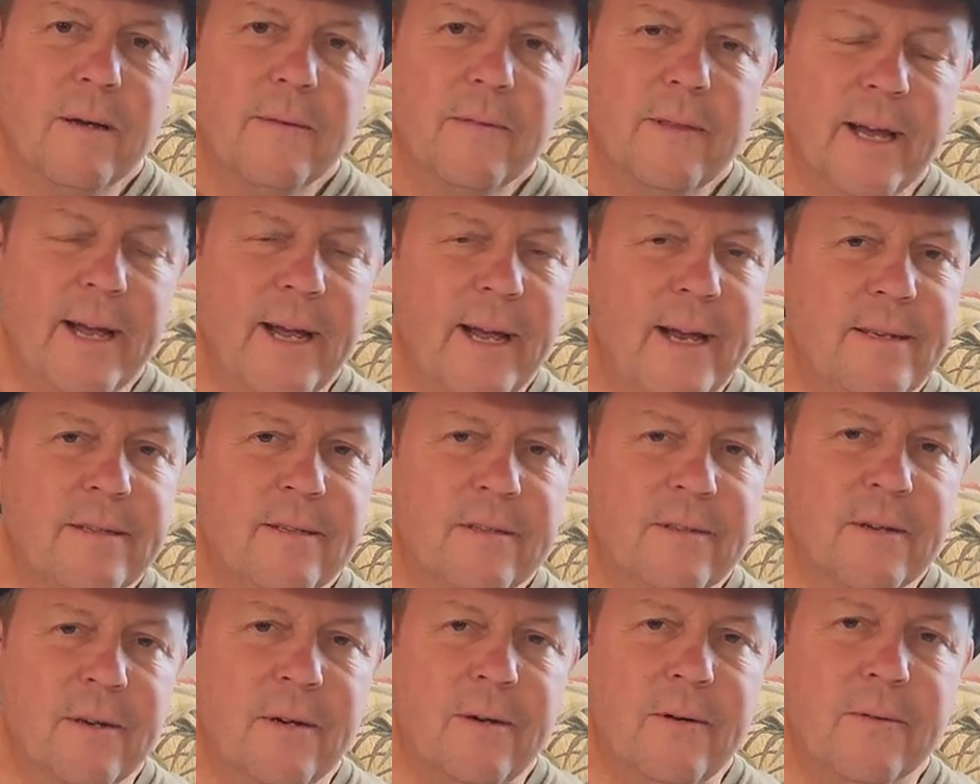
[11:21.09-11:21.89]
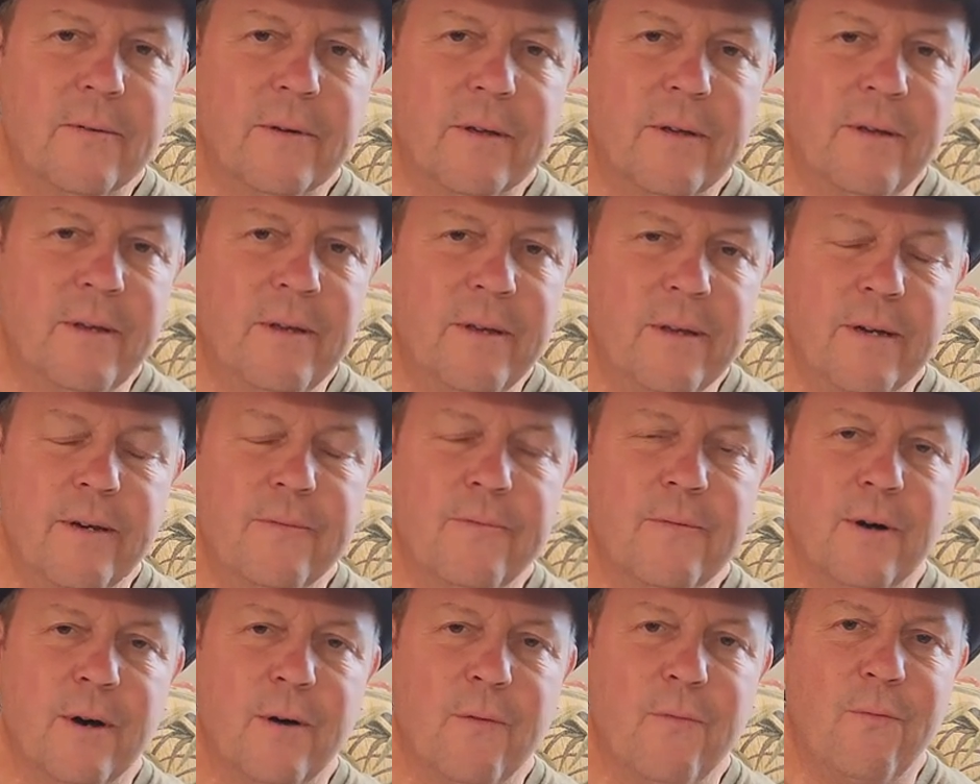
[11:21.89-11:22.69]
They don't
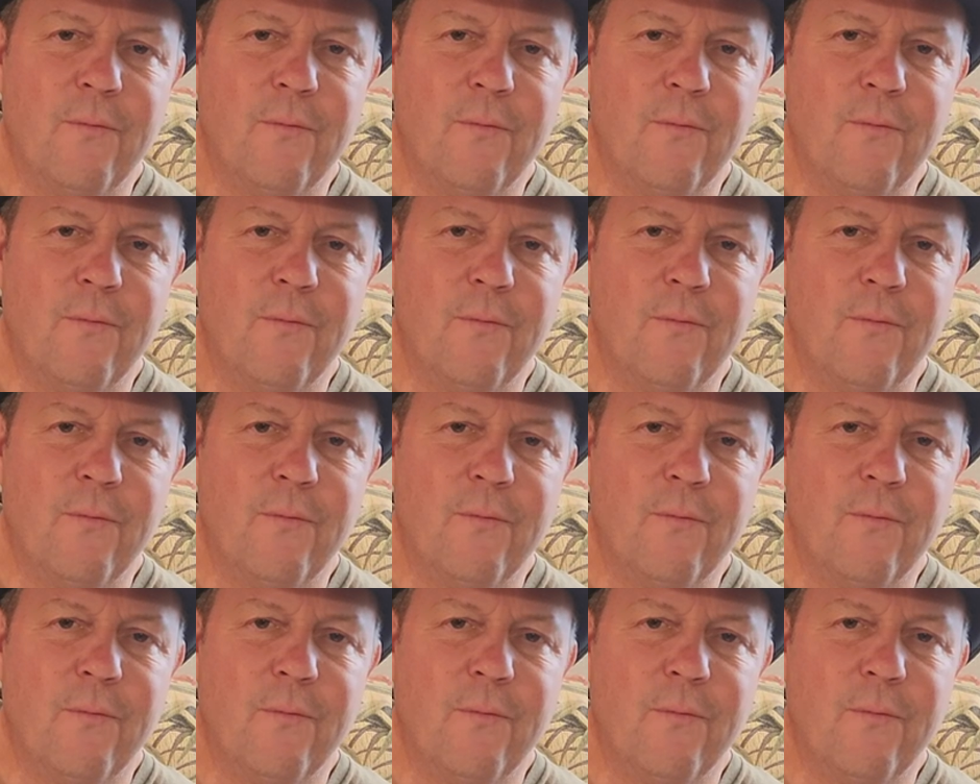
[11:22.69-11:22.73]
give a